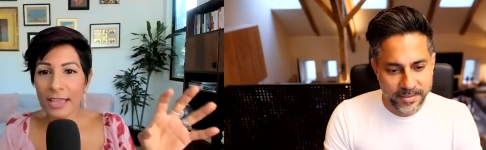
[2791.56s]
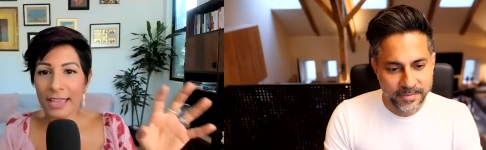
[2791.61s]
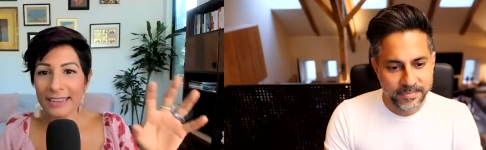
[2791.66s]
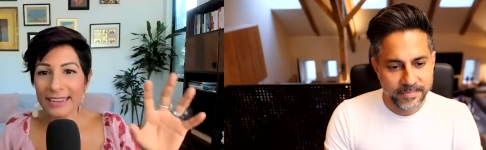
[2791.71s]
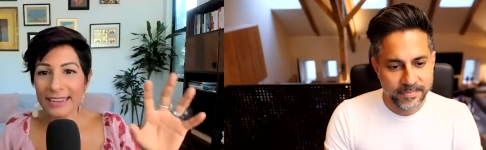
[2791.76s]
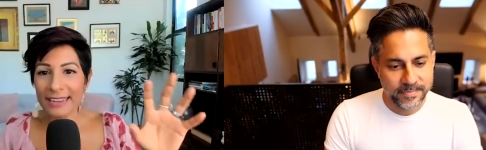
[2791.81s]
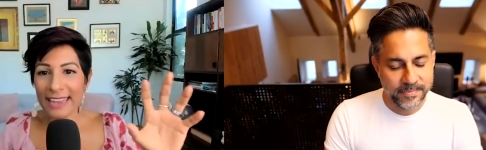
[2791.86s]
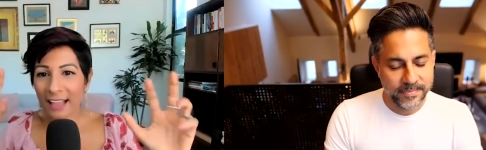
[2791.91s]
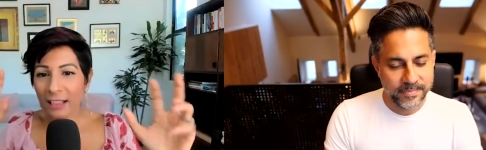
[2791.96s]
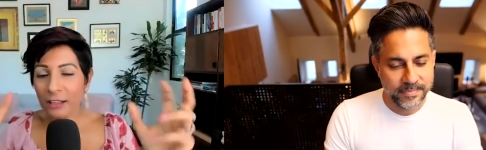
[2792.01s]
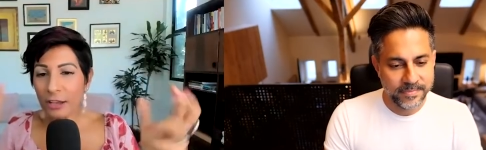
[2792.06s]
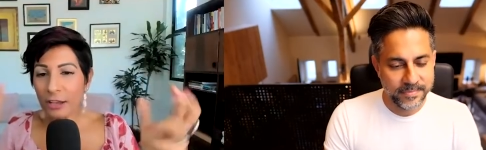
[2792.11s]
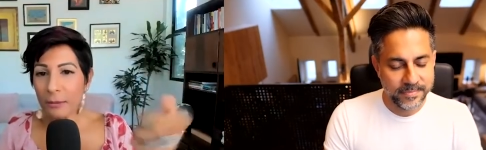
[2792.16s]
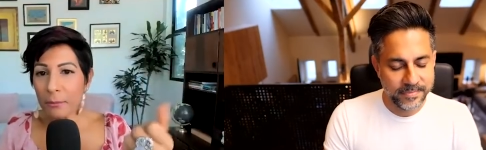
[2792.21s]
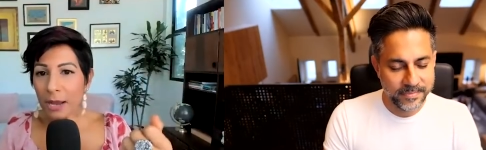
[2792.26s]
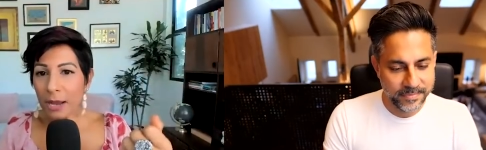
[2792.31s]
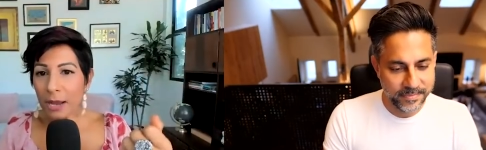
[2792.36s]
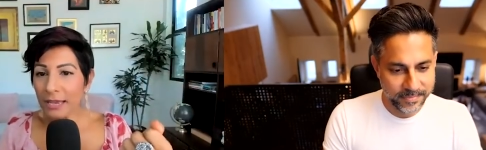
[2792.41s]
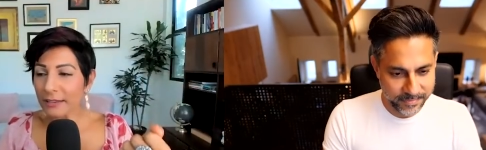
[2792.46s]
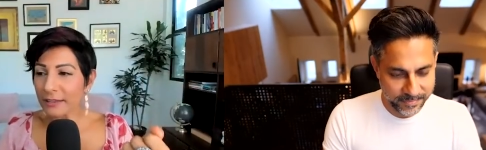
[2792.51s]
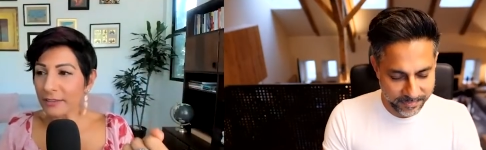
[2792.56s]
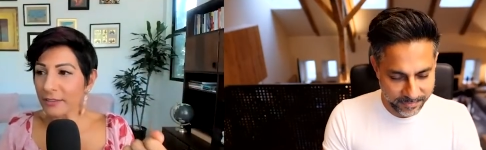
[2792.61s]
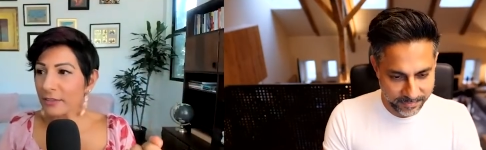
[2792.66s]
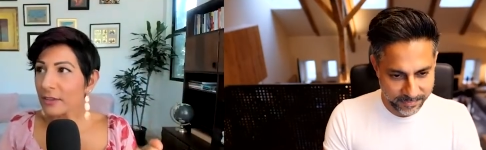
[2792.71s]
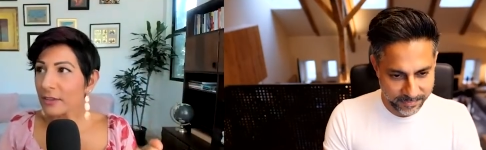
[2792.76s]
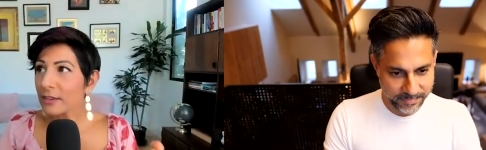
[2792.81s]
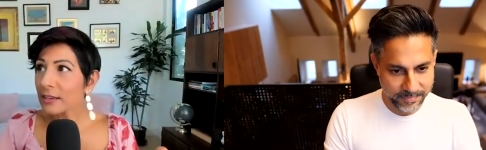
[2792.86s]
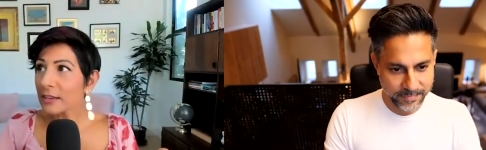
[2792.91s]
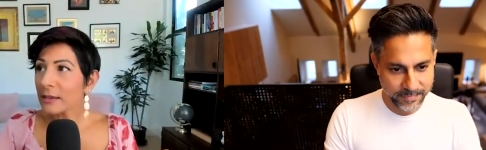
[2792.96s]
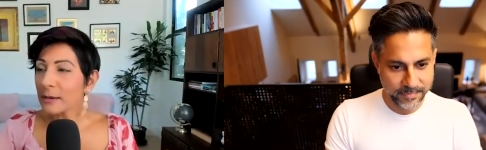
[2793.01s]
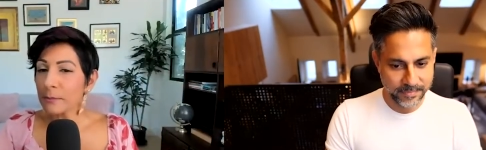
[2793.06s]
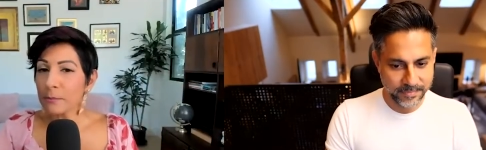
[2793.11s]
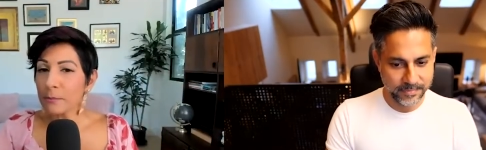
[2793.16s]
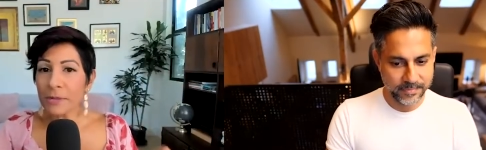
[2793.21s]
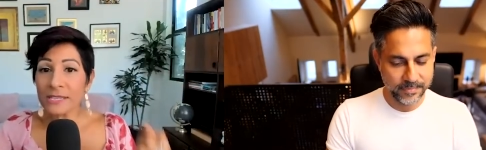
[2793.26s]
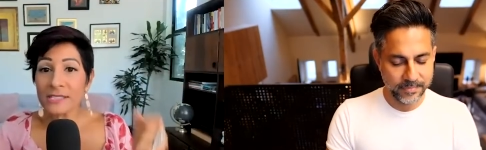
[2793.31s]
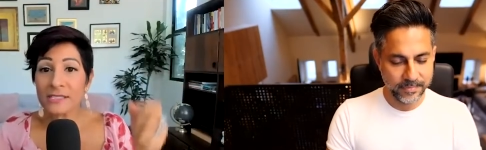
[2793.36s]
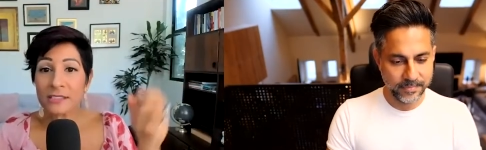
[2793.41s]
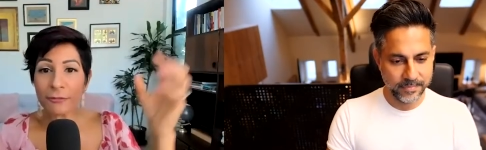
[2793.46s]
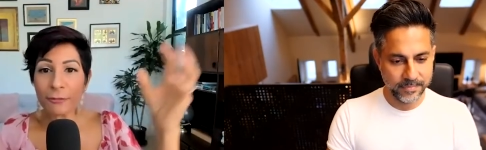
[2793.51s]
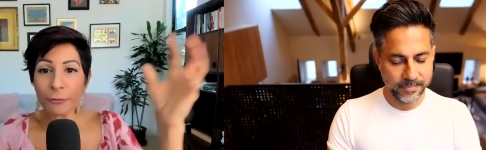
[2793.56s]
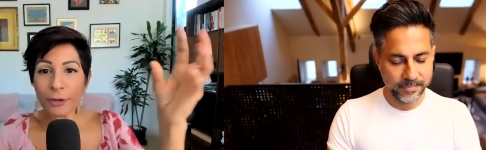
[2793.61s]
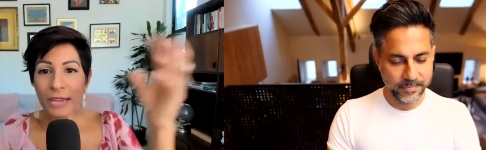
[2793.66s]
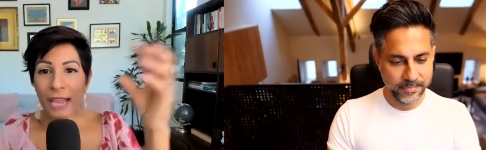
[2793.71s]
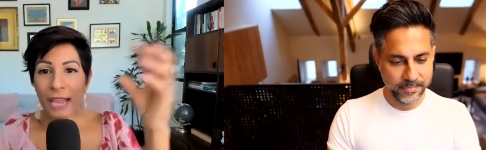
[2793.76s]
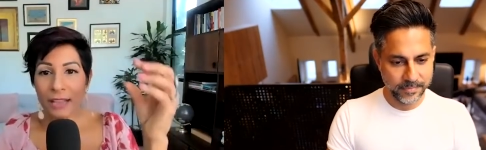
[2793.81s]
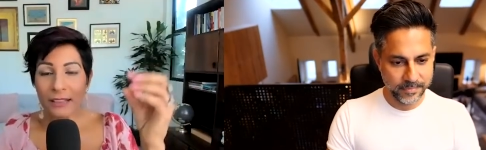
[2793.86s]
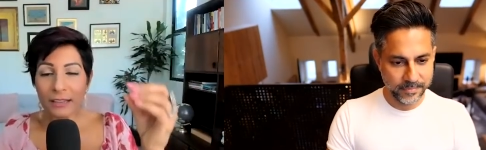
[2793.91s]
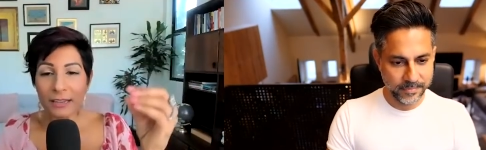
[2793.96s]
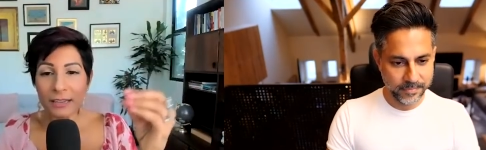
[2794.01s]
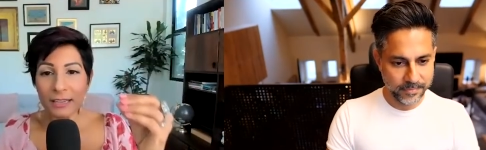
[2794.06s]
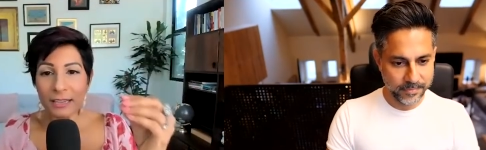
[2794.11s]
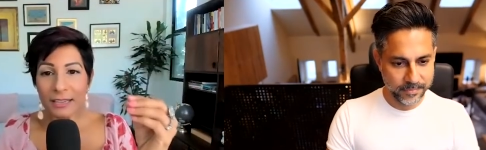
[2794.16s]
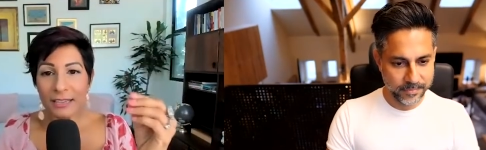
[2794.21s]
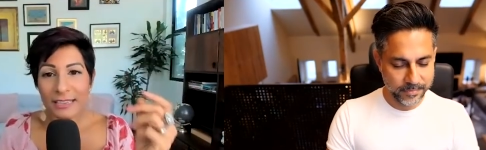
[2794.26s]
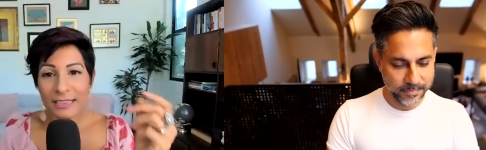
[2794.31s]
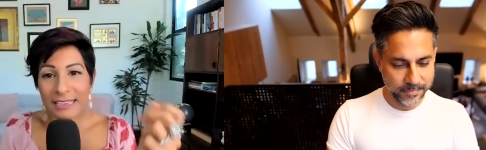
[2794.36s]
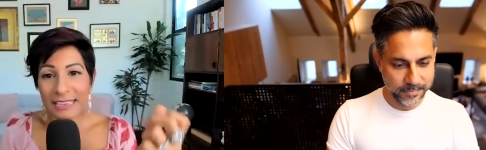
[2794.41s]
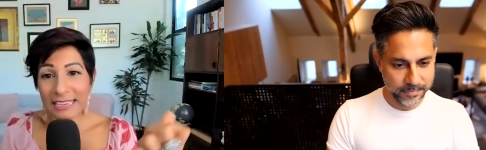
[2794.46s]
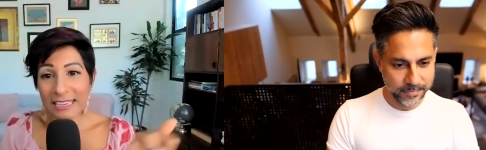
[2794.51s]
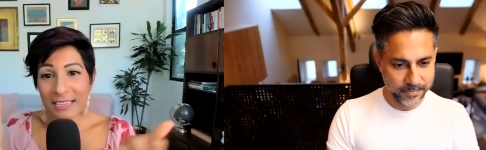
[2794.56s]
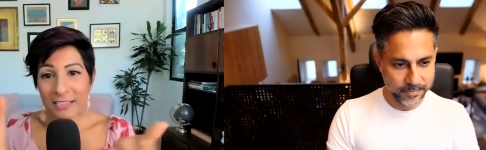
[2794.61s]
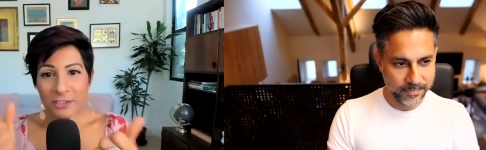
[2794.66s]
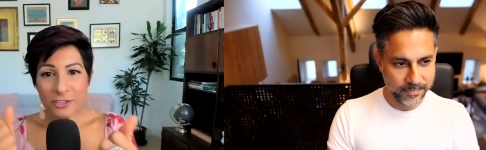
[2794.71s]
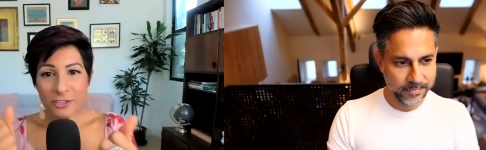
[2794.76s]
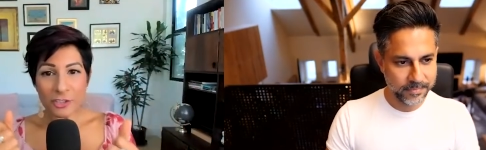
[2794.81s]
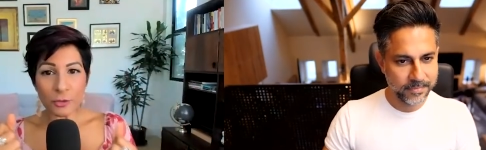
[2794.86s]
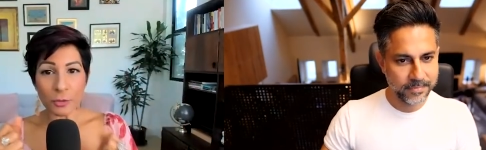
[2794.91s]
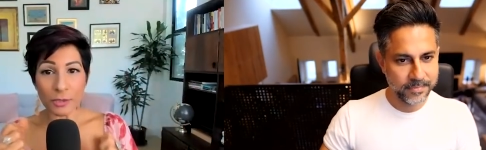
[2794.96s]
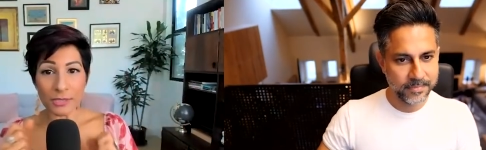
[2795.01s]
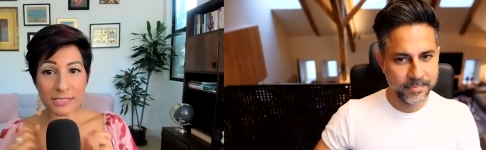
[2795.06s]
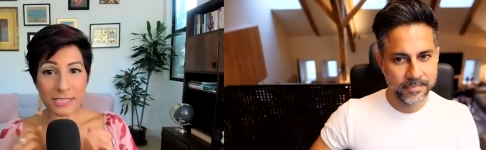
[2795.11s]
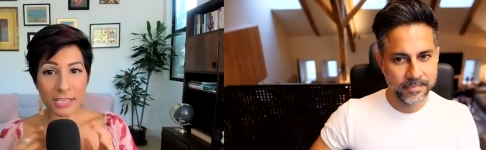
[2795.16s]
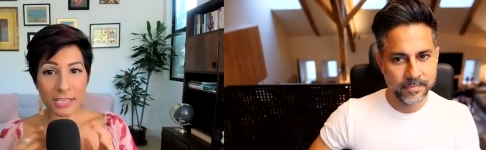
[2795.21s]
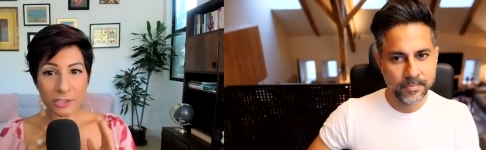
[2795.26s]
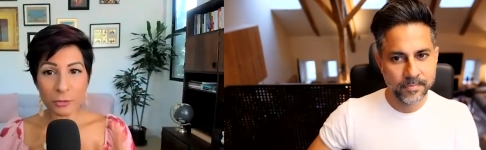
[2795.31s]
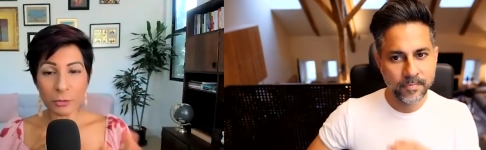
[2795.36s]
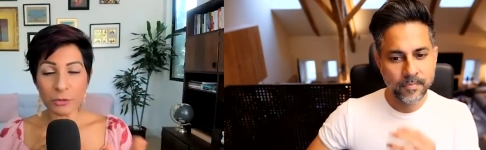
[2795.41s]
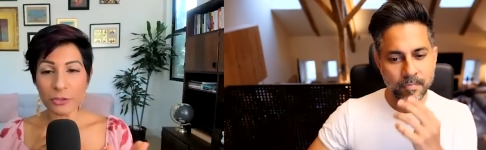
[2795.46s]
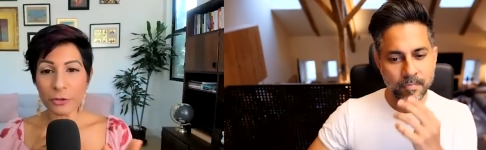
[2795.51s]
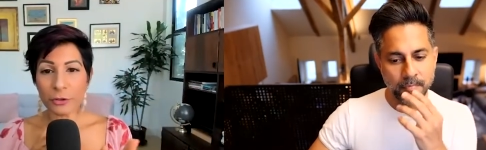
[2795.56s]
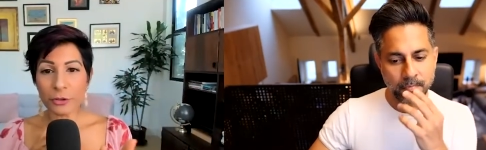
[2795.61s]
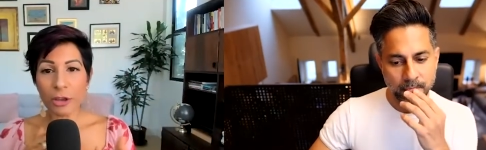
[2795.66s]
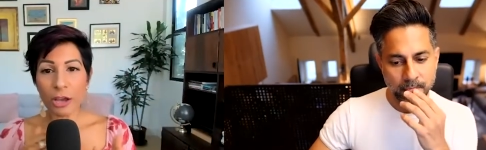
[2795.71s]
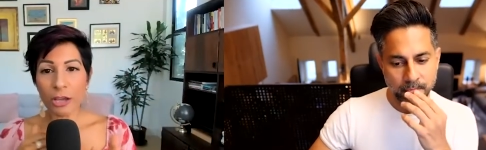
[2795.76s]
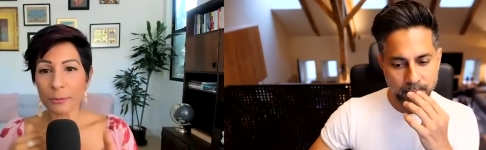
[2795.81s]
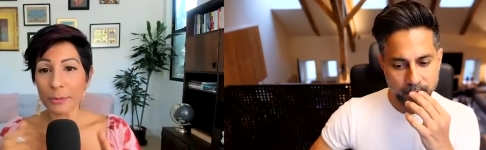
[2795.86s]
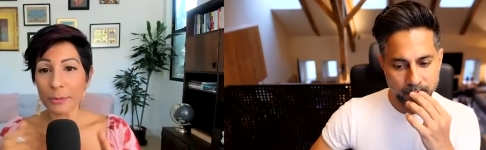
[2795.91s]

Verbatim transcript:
Speaker 1: and alchemize bits of reality into a sexual turn on,